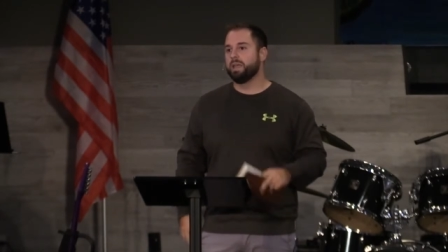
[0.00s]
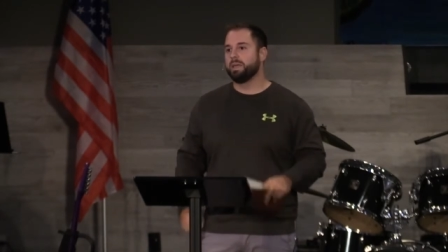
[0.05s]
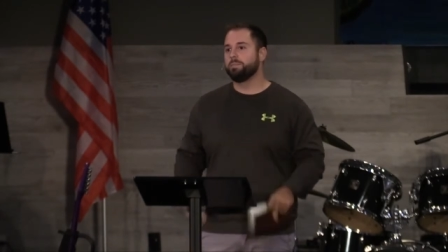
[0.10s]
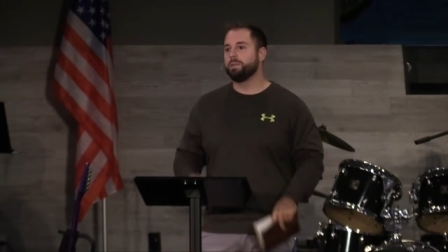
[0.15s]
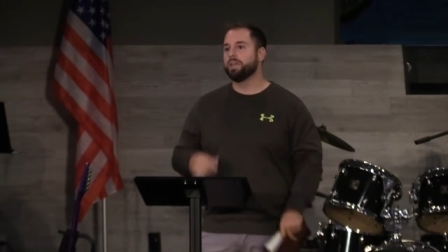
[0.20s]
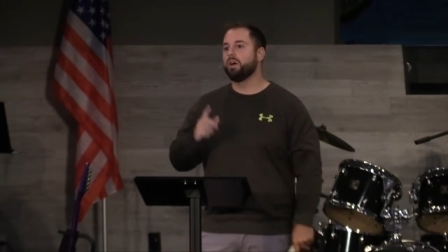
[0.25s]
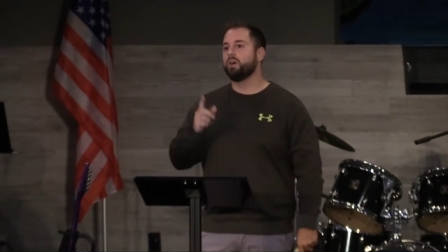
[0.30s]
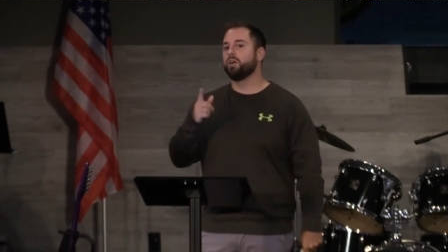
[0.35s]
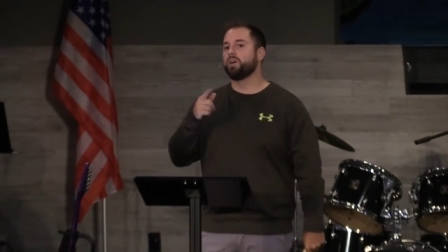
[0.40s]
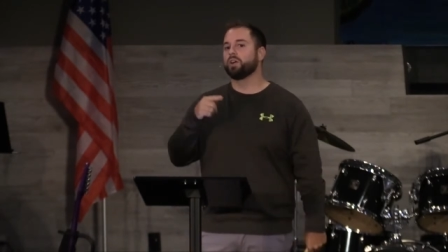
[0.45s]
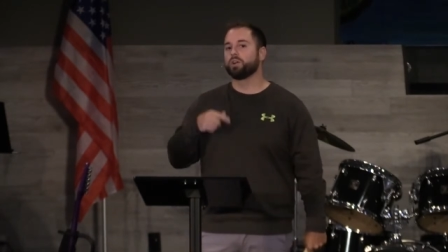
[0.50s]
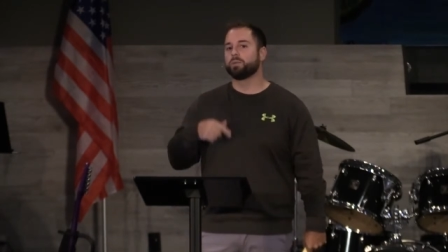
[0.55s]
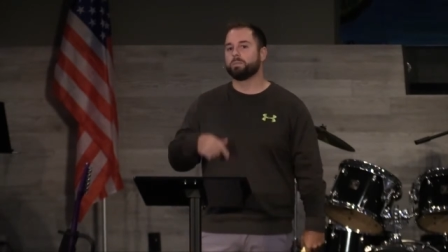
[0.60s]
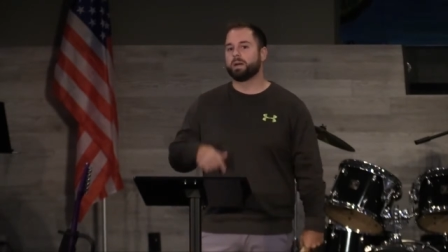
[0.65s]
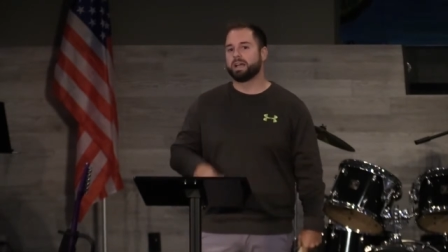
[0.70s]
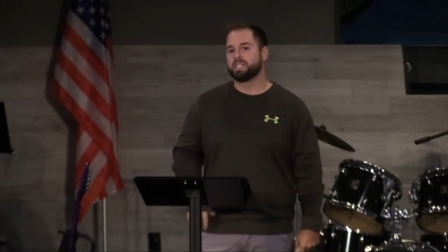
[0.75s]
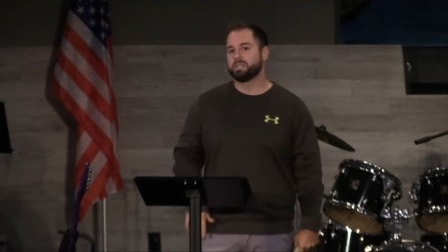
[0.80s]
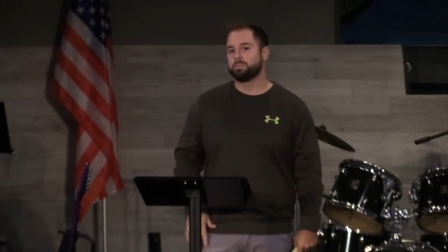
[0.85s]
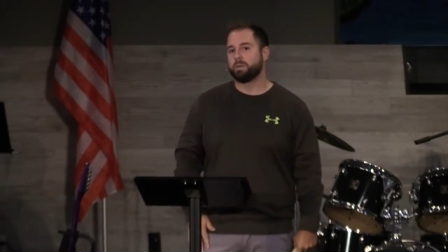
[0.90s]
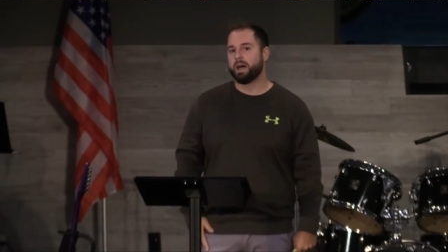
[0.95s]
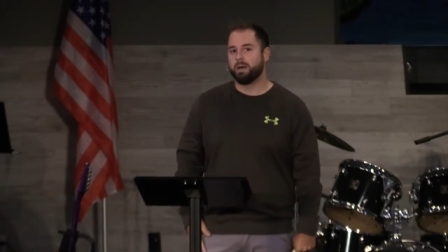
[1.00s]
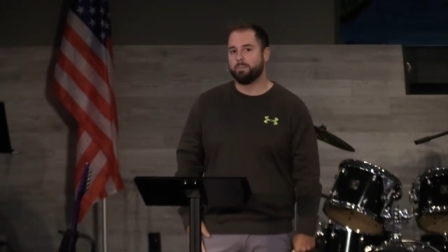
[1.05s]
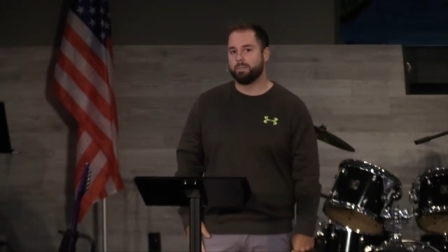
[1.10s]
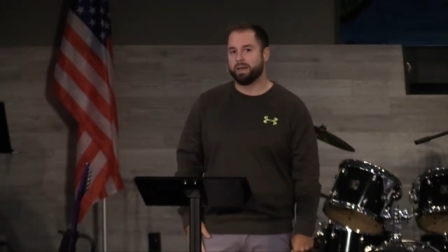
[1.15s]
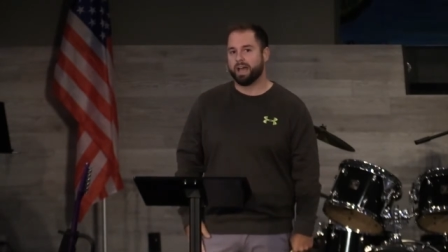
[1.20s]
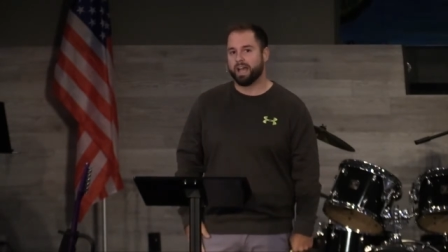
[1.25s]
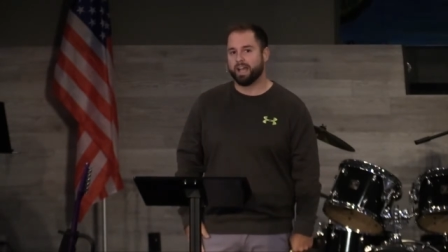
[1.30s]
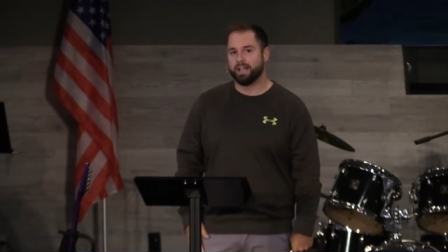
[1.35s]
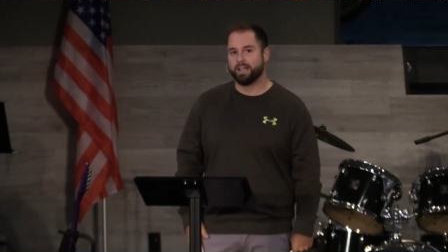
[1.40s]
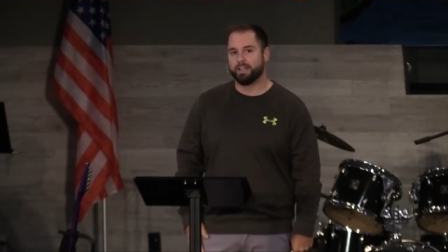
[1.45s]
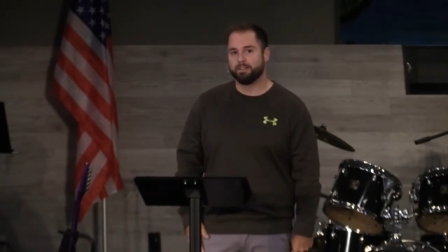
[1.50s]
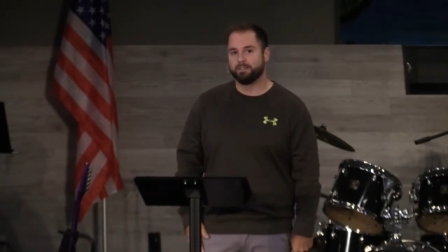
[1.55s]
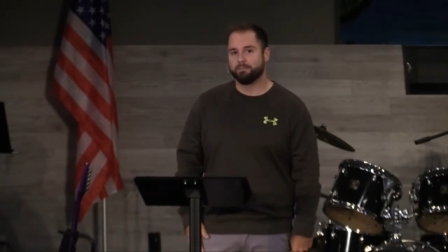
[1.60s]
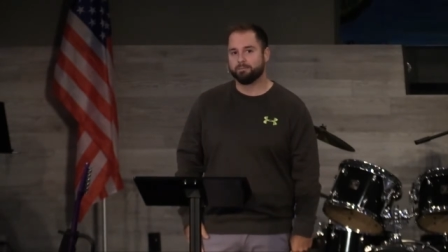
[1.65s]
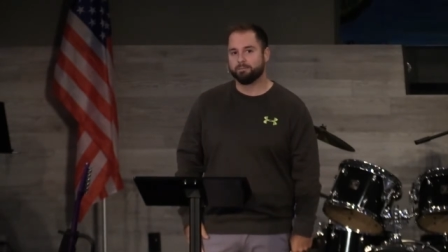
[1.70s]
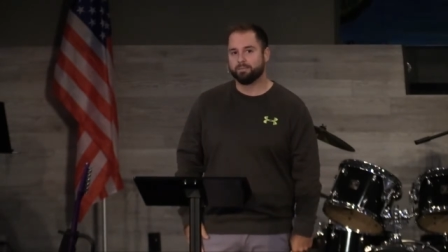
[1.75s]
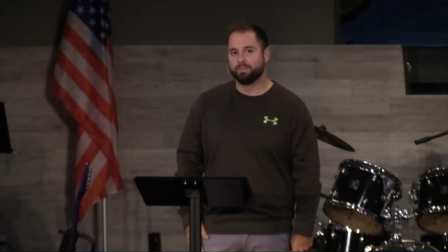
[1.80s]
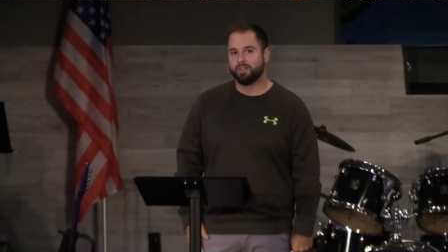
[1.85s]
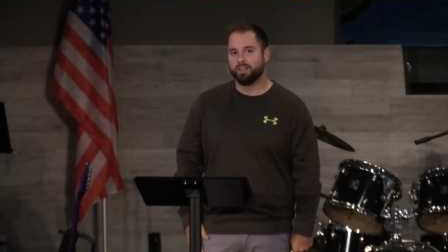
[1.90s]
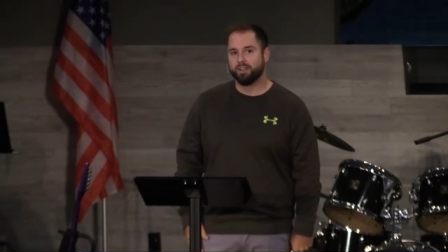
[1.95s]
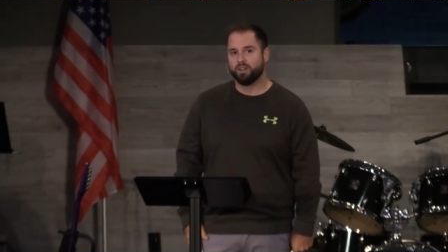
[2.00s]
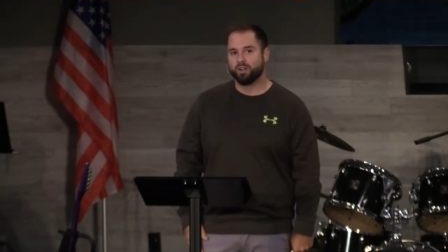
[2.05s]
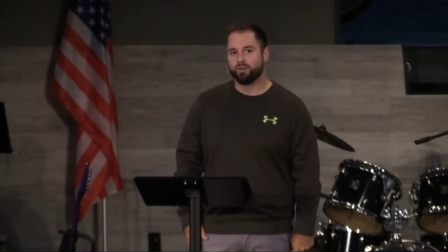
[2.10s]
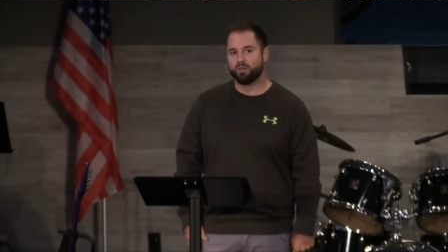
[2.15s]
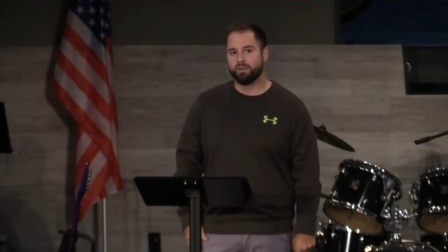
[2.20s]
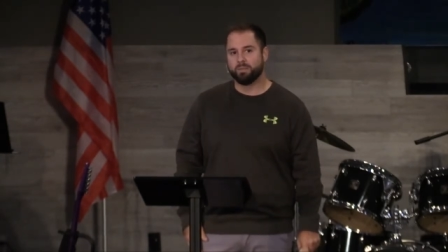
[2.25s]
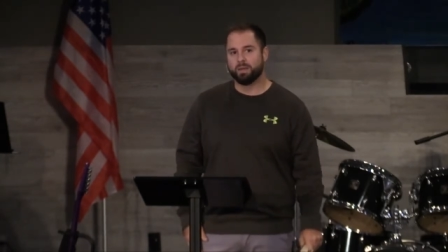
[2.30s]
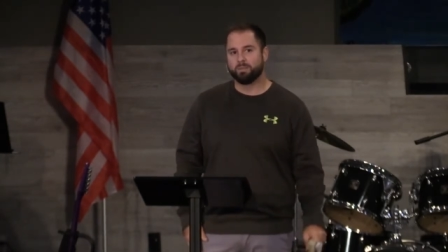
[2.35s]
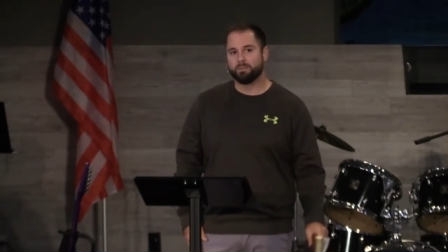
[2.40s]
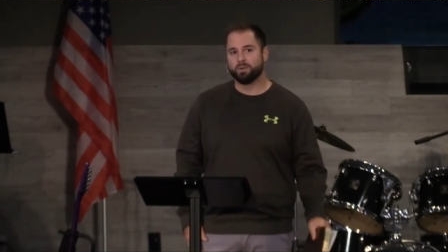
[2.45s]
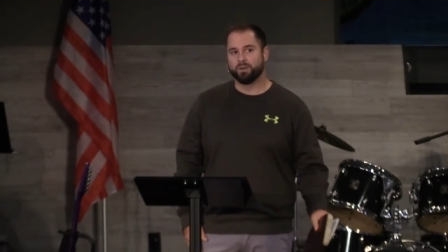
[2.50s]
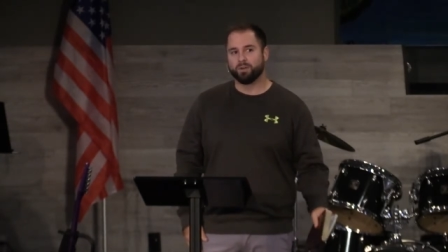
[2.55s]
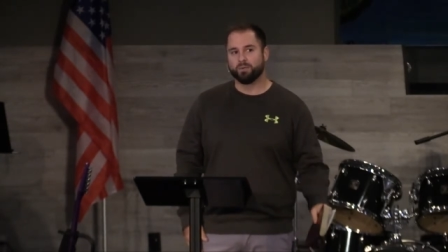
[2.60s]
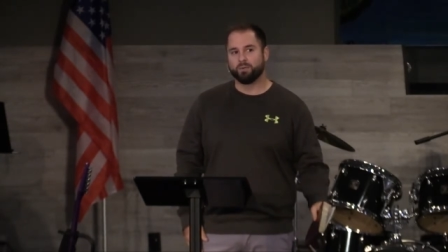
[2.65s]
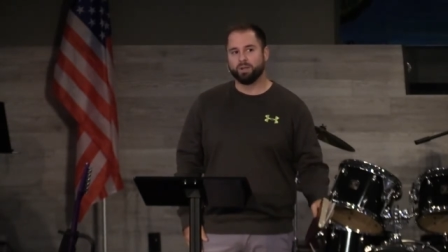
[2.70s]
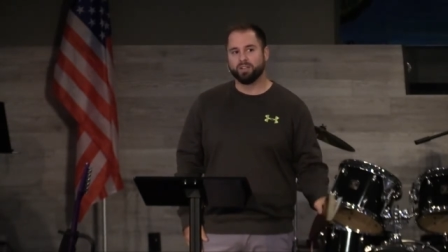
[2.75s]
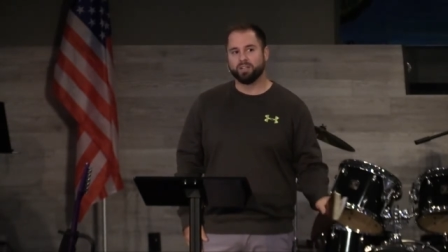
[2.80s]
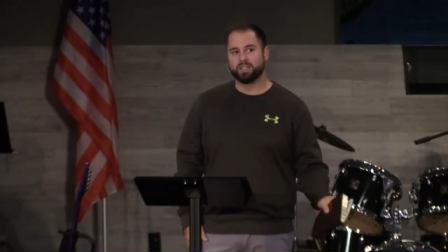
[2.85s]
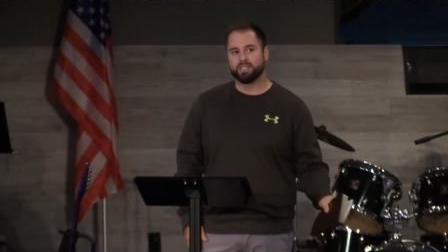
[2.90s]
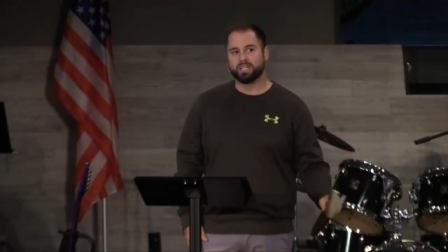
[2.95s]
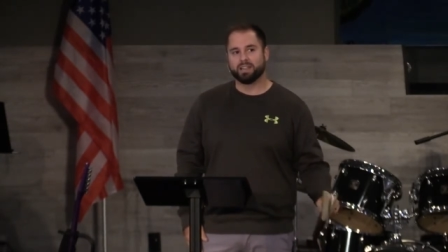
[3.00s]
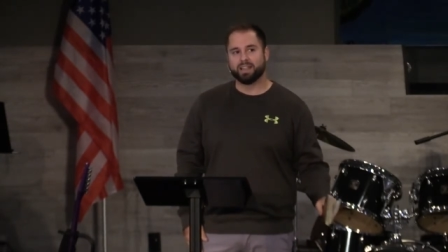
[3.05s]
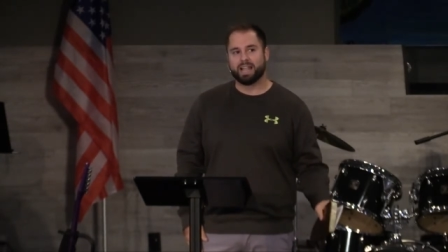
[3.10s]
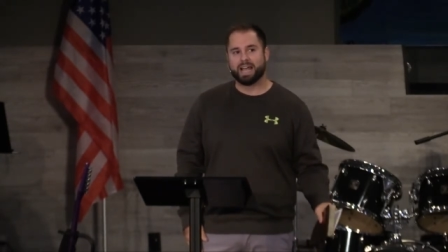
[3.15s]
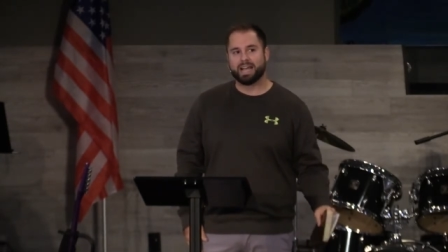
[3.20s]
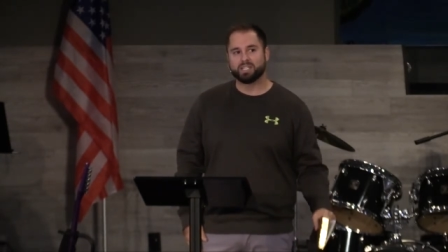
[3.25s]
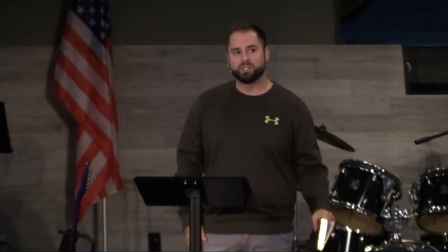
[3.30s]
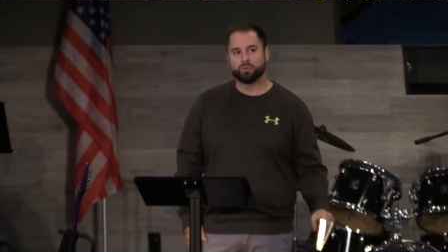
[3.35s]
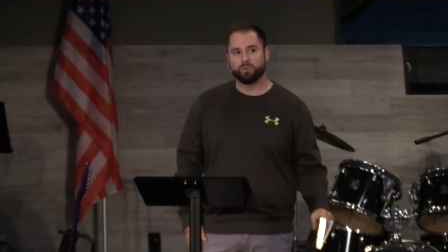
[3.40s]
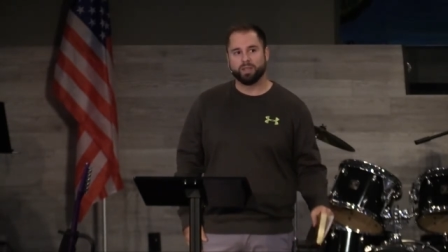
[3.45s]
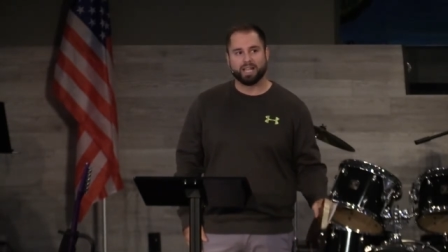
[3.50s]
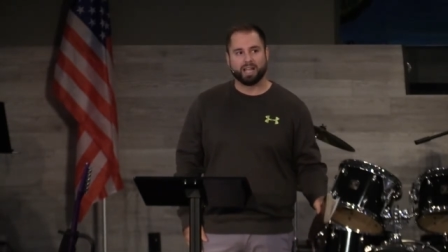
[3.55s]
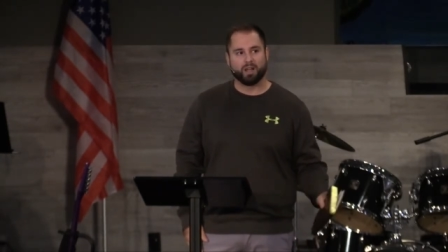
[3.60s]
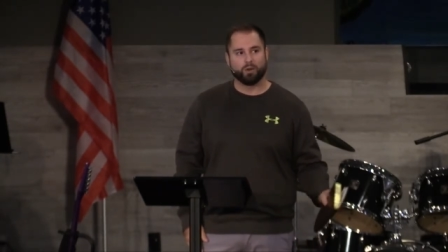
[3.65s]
maybe I'll earn my spot back. Remember, we looked at last week